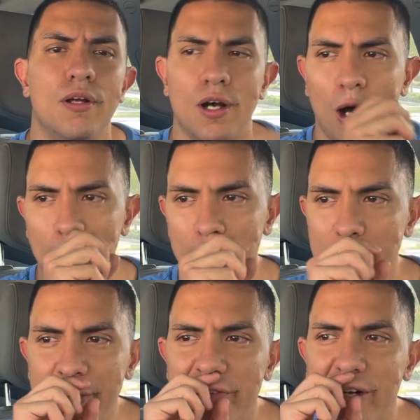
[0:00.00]
Um,
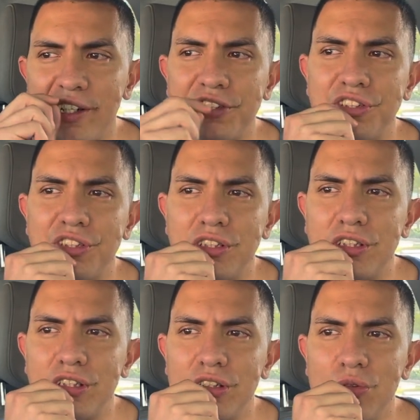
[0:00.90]
it'd be very interesting to
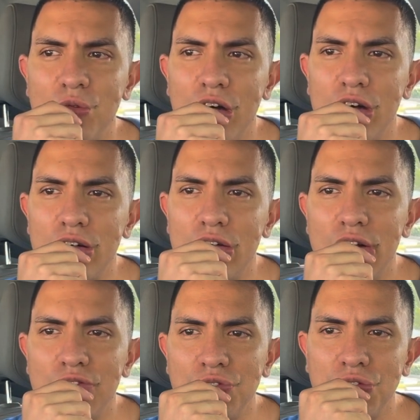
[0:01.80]
see what
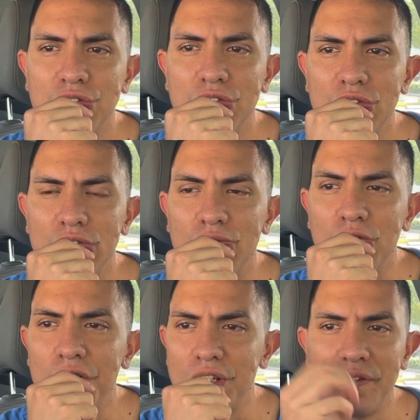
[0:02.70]
levels, uh,
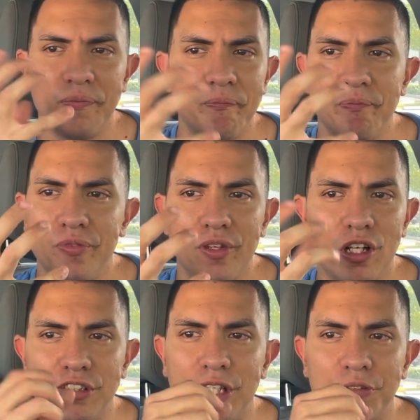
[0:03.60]
what
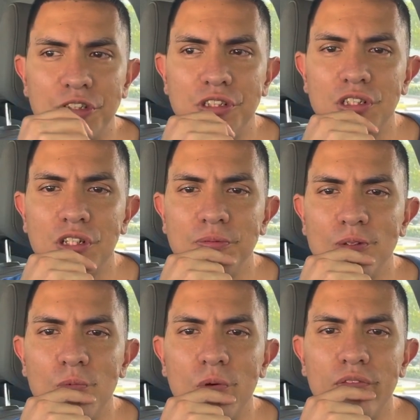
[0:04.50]
conceptions he comes
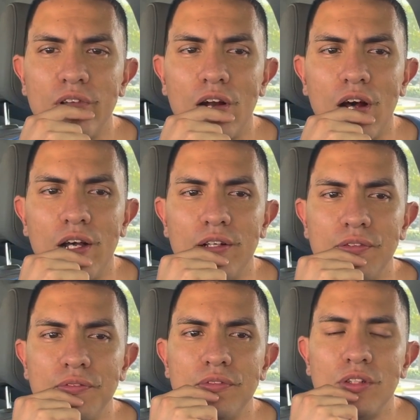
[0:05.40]
up with that I,
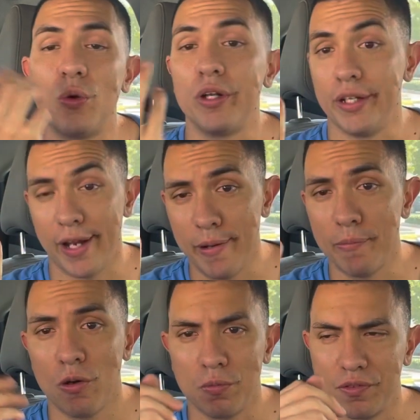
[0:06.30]
or he came
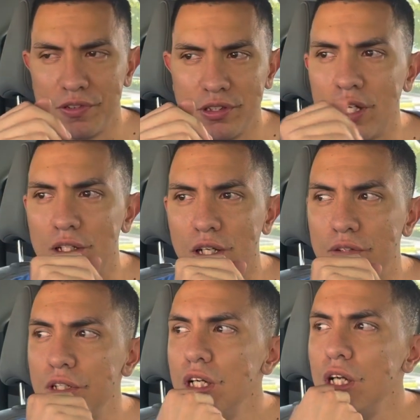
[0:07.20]
up with. He's not alive.
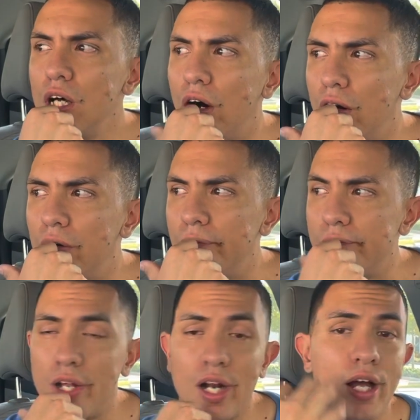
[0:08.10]

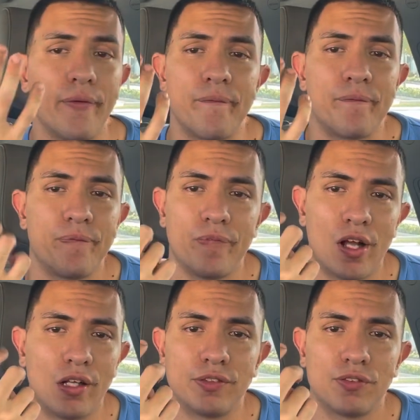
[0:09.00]
Um, that I
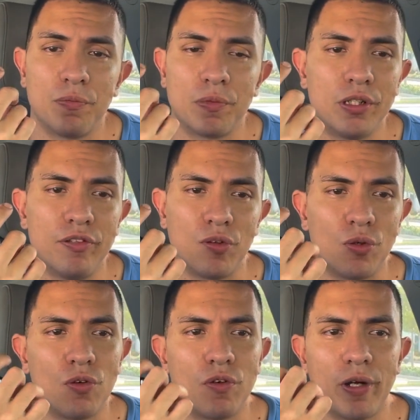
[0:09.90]
has completely
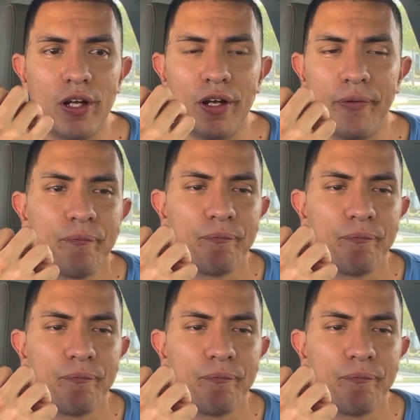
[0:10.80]
flown over my head.